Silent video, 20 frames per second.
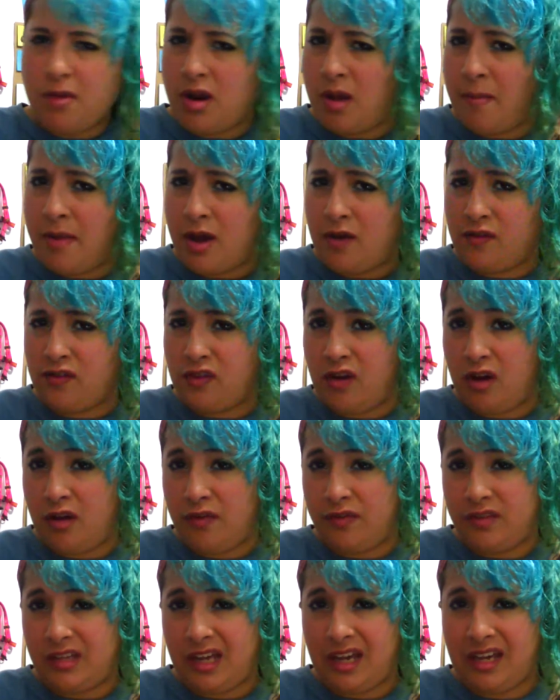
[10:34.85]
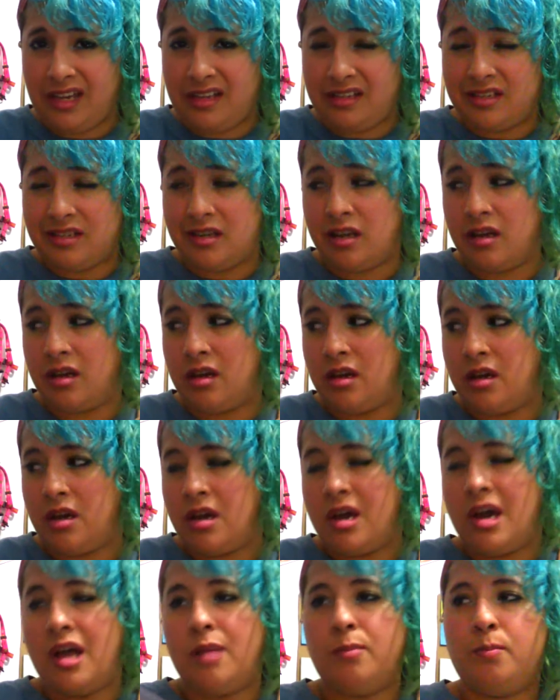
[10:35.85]
amount of days
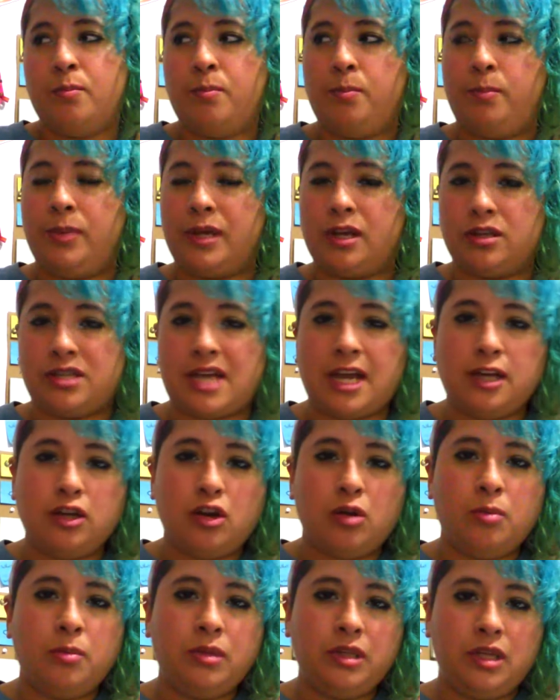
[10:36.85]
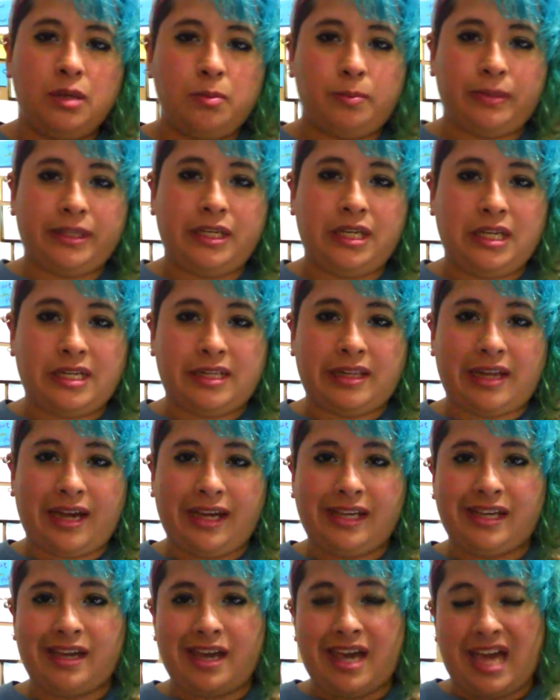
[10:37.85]
because I normally bleed
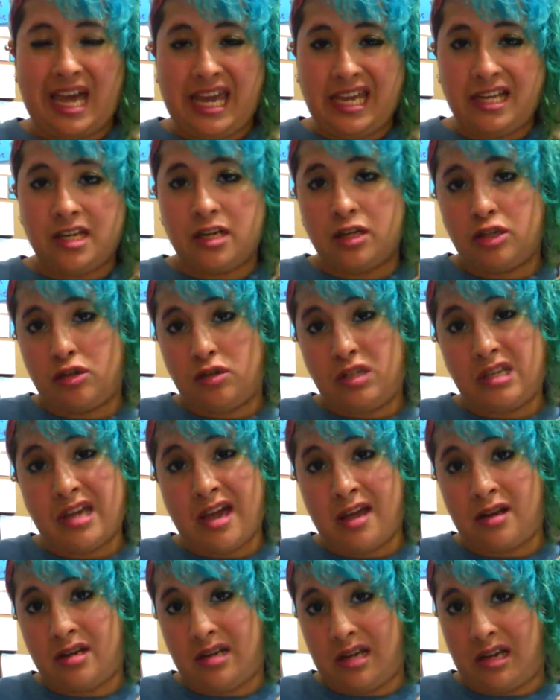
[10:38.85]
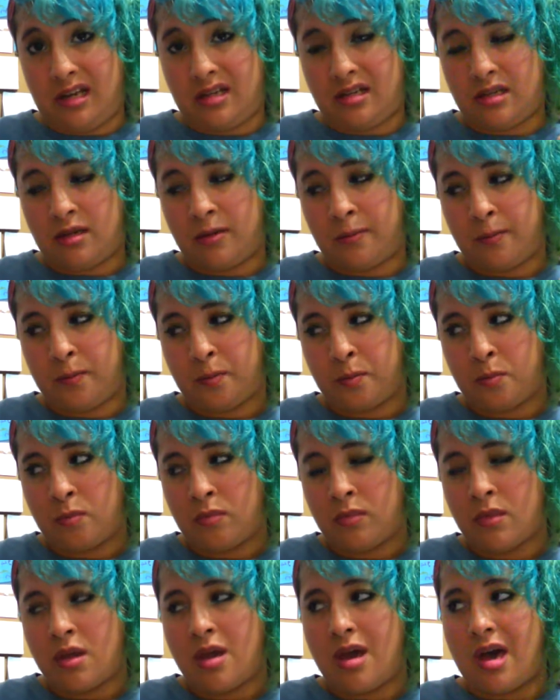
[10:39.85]
like 8 to 10 days,
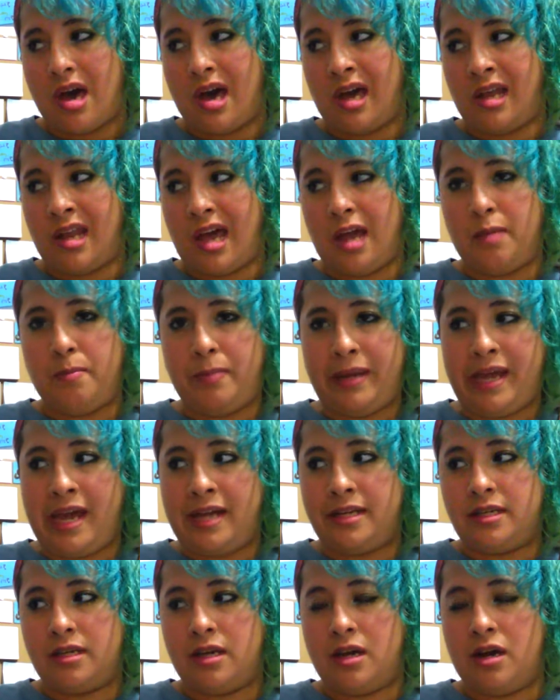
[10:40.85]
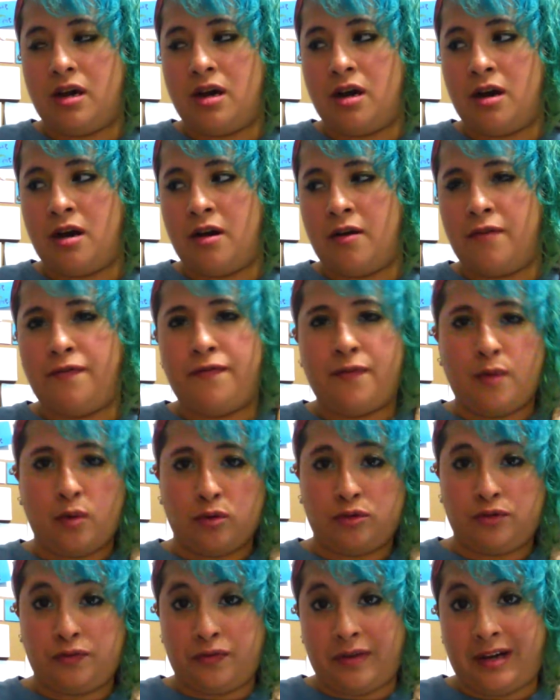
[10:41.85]
and I bled 4
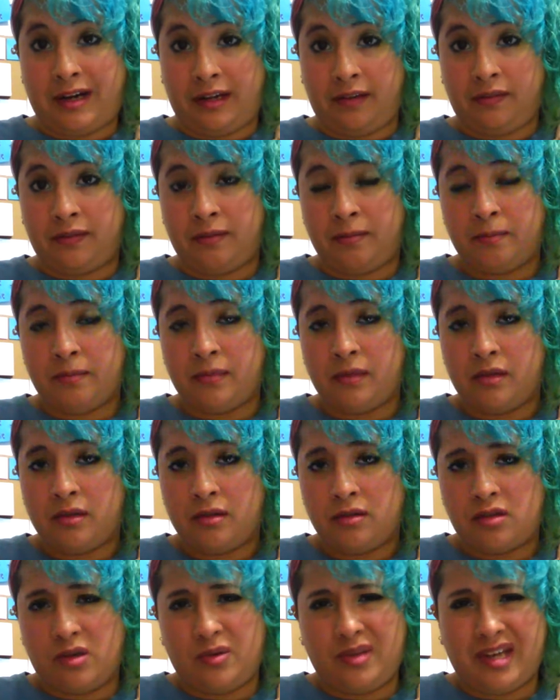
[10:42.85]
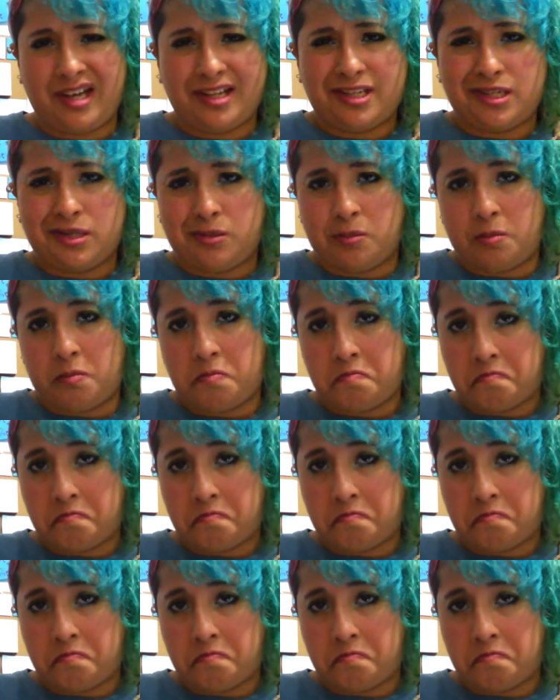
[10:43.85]
to 5, so that's